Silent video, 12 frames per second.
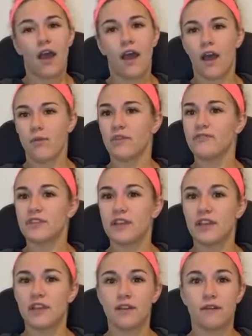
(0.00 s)
Um, we've
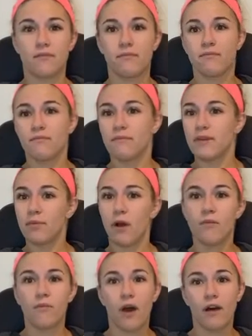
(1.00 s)
seen
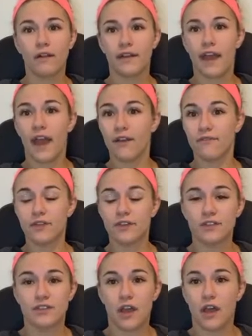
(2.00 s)
Meatball and Molly have
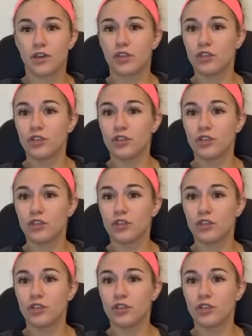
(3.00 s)
this uh,